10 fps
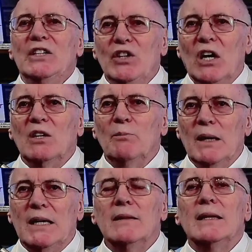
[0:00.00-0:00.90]
young
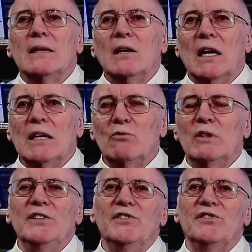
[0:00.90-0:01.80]
men that God
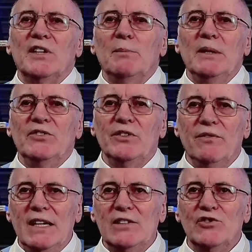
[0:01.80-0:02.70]
raises up as
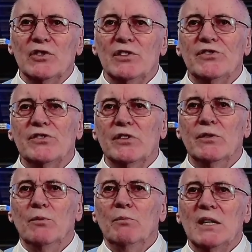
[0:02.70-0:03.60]
evangelists
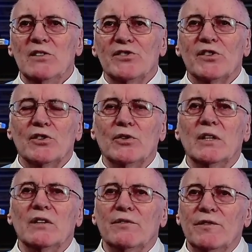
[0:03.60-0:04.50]
to minister
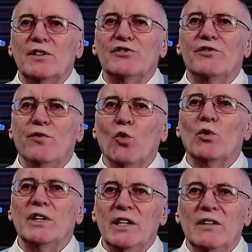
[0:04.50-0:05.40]
during the first 4
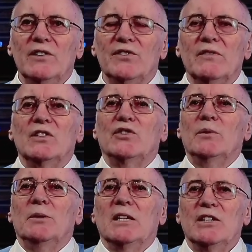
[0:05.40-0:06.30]
years of the
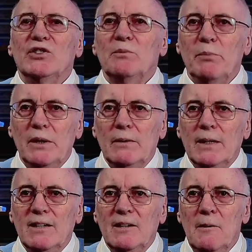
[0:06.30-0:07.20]
tribulation
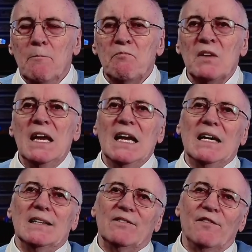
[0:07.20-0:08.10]
period.
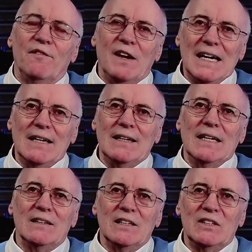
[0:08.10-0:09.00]
And then finally,
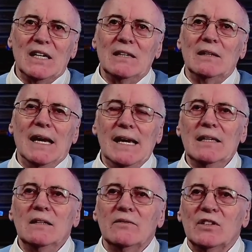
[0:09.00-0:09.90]
at the tail
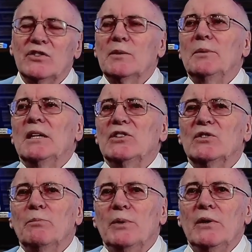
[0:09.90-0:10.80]
end of the
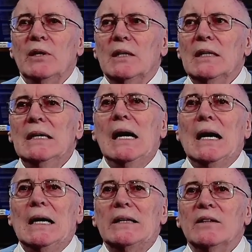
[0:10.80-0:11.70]
tribulation period,
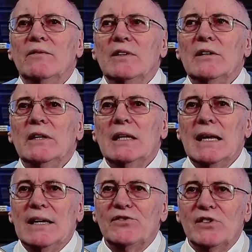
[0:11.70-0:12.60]
on the very
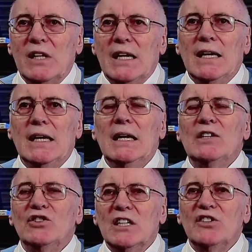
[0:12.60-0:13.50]
last day,
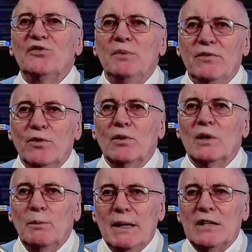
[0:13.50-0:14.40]
just before
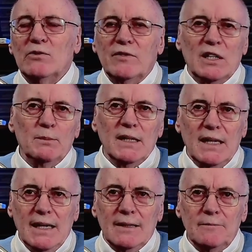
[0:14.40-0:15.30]
the Battle of
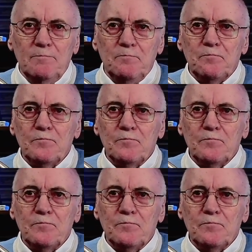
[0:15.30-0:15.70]
Armageddon,